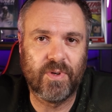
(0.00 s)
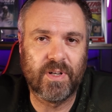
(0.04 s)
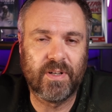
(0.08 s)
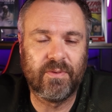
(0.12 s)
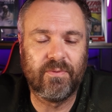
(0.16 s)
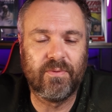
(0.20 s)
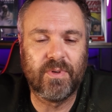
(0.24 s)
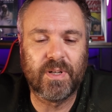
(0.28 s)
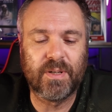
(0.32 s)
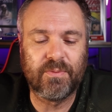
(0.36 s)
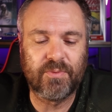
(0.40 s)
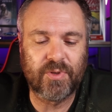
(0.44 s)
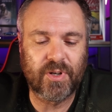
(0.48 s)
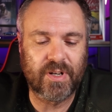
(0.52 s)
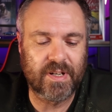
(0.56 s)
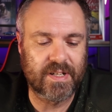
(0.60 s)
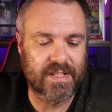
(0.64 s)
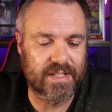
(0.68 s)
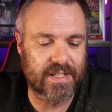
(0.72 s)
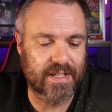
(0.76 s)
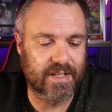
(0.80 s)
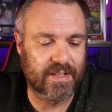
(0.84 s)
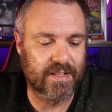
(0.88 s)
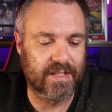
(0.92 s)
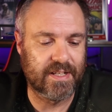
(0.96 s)
what what I'm trying to
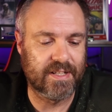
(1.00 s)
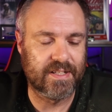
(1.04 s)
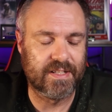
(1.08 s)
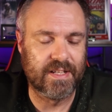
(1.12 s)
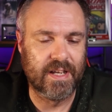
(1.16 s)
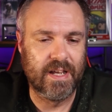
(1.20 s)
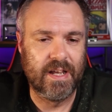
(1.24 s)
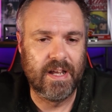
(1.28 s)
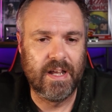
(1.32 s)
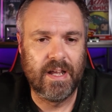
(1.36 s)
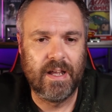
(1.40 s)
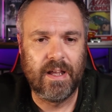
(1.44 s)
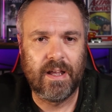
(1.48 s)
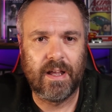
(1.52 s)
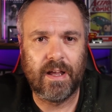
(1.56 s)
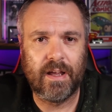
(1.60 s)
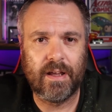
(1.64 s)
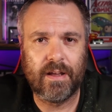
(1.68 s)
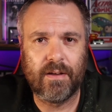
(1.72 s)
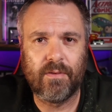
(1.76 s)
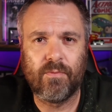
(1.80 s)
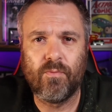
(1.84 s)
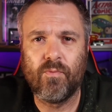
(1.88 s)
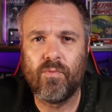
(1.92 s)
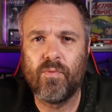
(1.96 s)
sell is
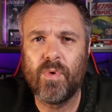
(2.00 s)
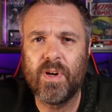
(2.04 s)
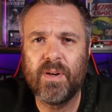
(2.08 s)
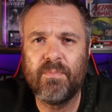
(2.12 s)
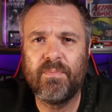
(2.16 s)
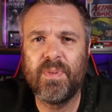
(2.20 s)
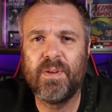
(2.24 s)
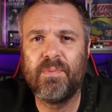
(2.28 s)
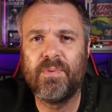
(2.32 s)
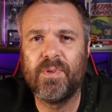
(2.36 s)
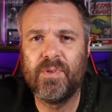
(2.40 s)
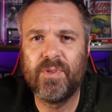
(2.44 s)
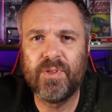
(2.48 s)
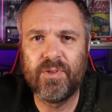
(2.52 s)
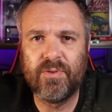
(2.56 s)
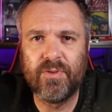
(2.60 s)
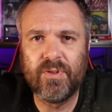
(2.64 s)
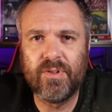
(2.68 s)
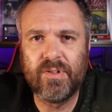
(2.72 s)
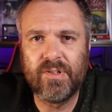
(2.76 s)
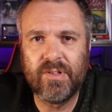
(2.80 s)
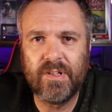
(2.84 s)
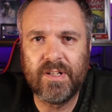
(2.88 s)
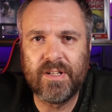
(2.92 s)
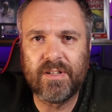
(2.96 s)
uh, one, people would
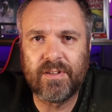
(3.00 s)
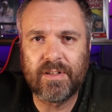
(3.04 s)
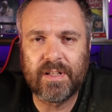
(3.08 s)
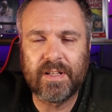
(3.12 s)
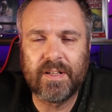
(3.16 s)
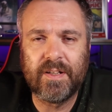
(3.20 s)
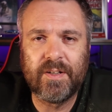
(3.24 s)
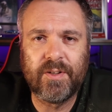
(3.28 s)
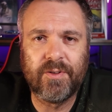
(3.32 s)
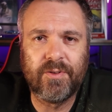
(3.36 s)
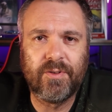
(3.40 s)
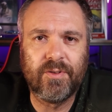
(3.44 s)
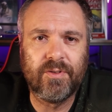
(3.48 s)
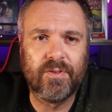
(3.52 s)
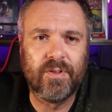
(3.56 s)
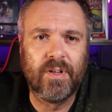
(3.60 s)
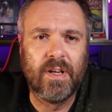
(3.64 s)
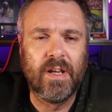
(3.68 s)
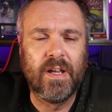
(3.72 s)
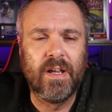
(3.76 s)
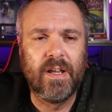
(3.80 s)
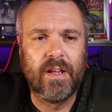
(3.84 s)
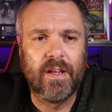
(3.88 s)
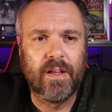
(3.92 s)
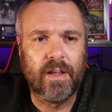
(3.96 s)
usually tell you to
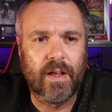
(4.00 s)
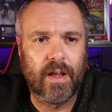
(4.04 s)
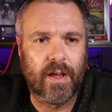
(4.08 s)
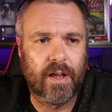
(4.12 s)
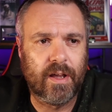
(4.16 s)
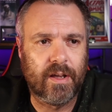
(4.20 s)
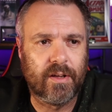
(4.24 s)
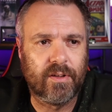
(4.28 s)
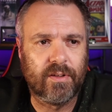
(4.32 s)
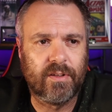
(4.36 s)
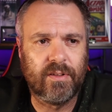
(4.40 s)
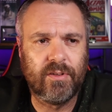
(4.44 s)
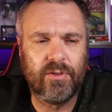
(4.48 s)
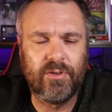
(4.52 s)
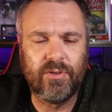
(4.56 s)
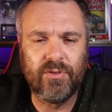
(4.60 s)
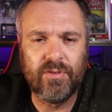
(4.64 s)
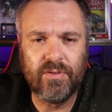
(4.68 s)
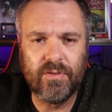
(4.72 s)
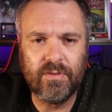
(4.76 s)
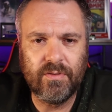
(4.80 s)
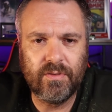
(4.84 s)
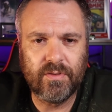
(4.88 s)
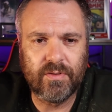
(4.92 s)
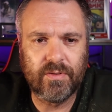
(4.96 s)
uh,
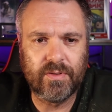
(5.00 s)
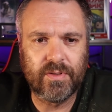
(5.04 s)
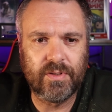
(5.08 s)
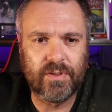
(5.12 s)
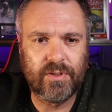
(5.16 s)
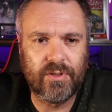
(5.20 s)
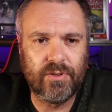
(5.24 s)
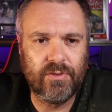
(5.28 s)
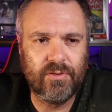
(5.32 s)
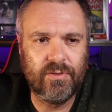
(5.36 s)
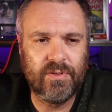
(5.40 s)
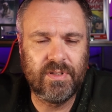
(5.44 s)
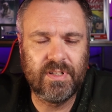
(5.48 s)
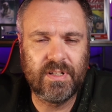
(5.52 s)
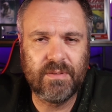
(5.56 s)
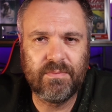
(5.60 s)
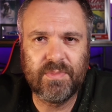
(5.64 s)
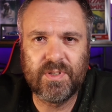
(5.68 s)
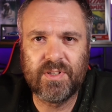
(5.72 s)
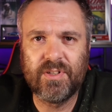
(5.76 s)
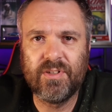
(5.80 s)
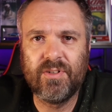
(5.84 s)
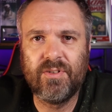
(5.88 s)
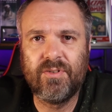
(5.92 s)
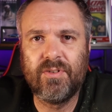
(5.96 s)
do do some
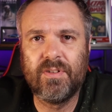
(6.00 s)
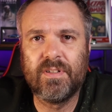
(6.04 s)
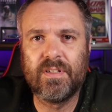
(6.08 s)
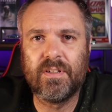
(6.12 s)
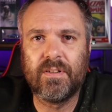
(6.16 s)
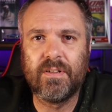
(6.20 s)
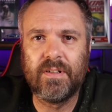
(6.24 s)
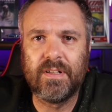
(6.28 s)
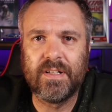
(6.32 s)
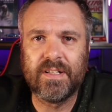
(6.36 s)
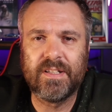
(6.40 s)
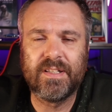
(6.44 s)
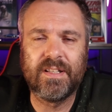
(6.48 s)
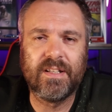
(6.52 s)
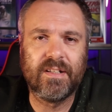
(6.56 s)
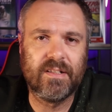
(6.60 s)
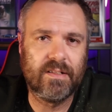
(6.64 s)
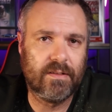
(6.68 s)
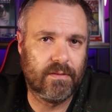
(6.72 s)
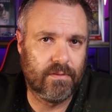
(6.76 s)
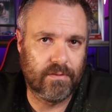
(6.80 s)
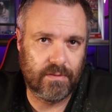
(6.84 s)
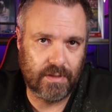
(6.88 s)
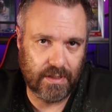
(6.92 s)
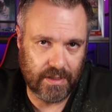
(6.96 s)
searches on listings
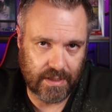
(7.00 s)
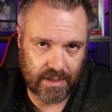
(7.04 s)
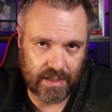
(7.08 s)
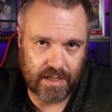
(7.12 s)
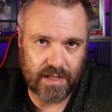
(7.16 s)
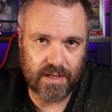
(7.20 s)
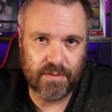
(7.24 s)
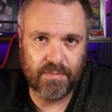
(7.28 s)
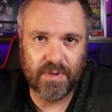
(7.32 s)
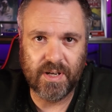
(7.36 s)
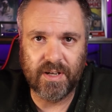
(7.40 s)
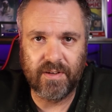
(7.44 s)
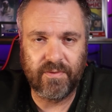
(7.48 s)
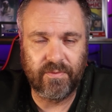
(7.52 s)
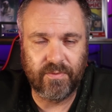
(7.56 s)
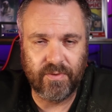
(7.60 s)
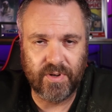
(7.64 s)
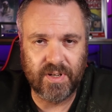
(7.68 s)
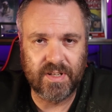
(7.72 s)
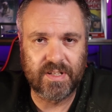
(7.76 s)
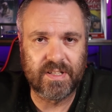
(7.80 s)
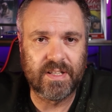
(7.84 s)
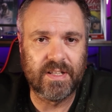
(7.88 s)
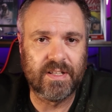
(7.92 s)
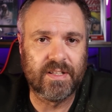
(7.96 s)
like eBay, for
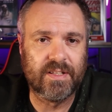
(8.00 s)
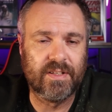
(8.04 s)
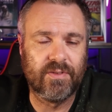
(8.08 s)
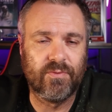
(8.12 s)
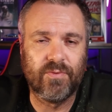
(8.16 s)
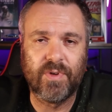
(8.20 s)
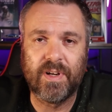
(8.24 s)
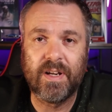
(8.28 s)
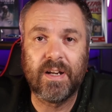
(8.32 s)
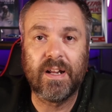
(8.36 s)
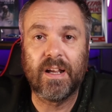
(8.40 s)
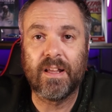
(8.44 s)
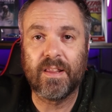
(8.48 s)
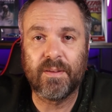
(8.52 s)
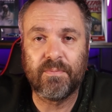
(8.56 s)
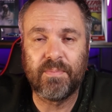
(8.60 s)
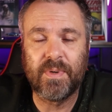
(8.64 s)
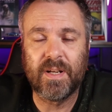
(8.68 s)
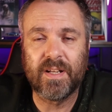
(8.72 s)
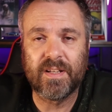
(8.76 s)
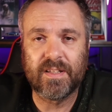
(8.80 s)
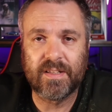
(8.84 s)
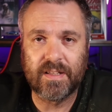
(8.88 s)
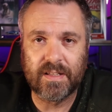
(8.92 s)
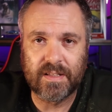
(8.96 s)
instance, or any other
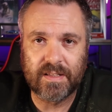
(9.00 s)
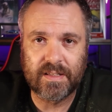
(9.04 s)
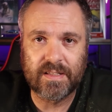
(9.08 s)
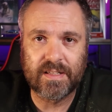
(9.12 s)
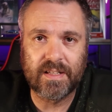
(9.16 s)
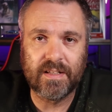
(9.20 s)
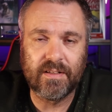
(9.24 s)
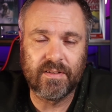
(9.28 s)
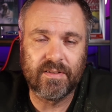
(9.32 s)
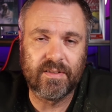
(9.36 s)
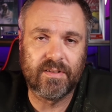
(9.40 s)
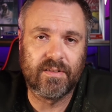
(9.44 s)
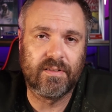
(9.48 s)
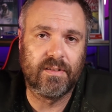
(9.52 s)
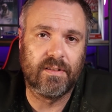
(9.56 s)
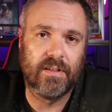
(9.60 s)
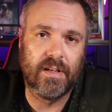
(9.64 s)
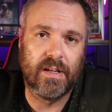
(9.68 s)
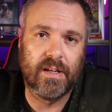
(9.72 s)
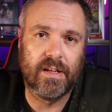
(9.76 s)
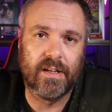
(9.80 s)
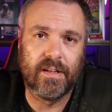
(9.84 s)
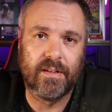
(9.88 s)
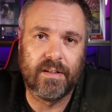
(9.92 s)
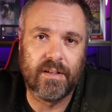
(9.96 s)
place that sells
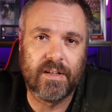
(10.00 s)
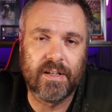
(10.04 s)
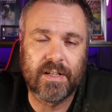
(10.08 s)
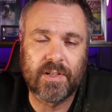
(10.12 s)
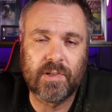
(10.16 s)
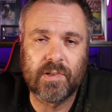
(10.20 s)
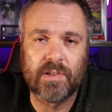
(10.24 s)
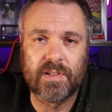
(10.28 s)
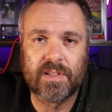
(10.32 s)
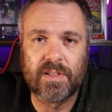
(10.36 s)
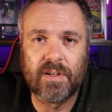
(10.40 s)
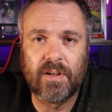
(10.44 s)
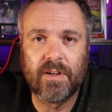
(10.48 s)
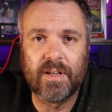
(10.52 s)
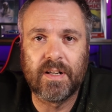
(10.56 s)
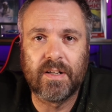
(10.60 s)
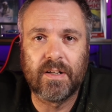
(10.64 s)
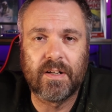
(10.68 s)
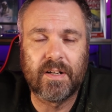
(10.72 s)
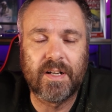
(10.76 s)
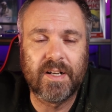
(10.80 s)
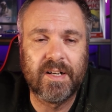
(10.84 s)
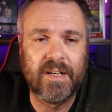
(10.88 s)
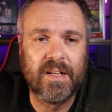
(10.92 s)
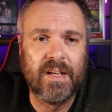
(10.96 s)
uh, diecast
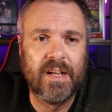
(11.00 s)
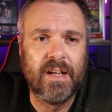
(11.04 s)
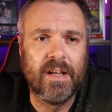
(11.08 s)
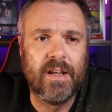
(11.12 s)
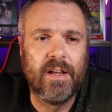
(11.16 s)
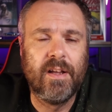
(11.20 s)
online.